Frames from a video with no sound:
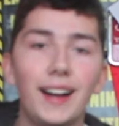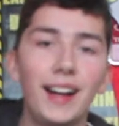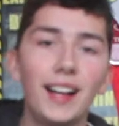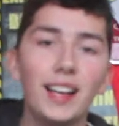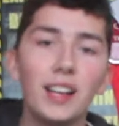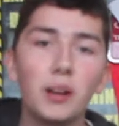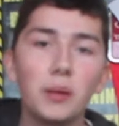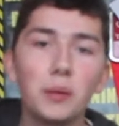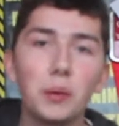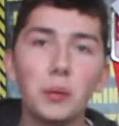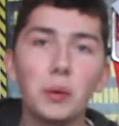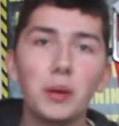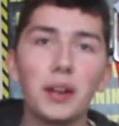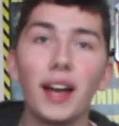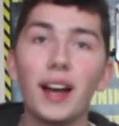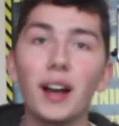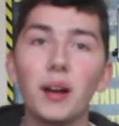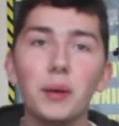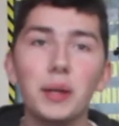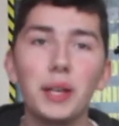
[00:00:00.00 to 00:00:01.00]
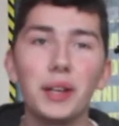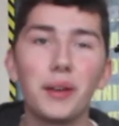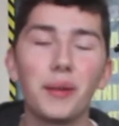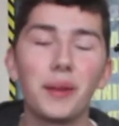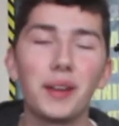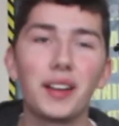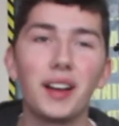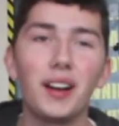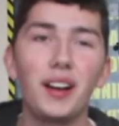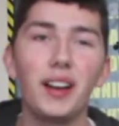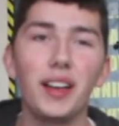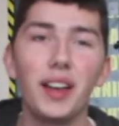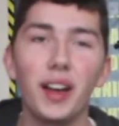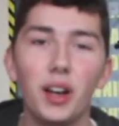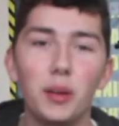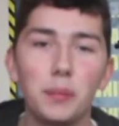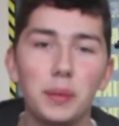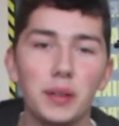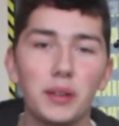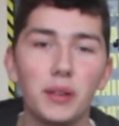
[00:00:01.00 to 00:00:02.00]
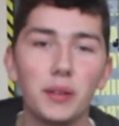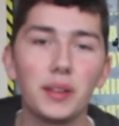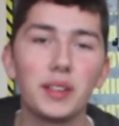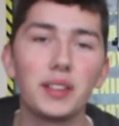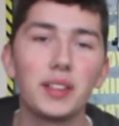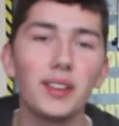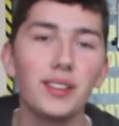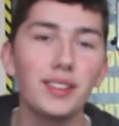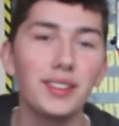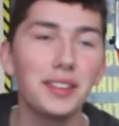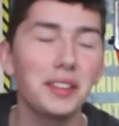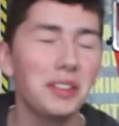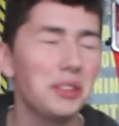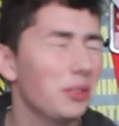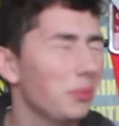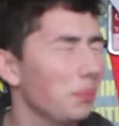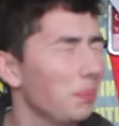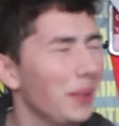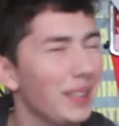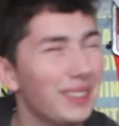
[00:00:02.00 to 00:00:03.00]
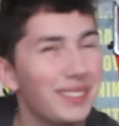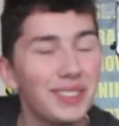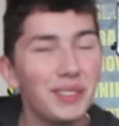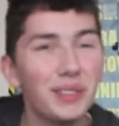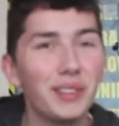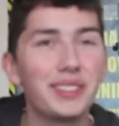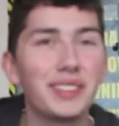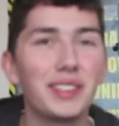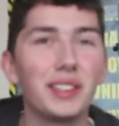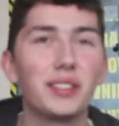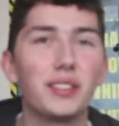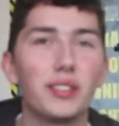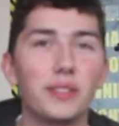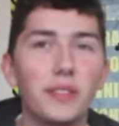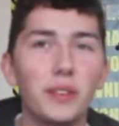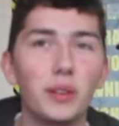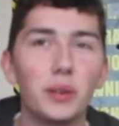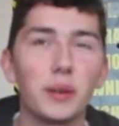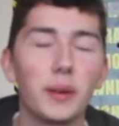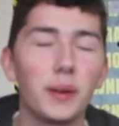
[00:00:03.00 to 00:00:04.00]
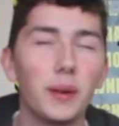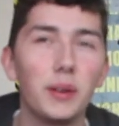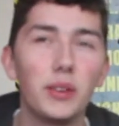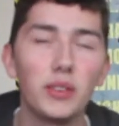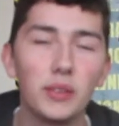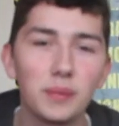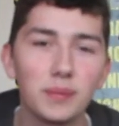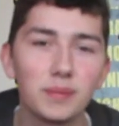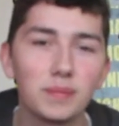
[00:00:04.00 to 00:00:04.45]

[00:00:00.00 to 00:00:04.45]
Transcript: Hello everyone, how are you doing? I hope you're doing good, because it's always good to feel good.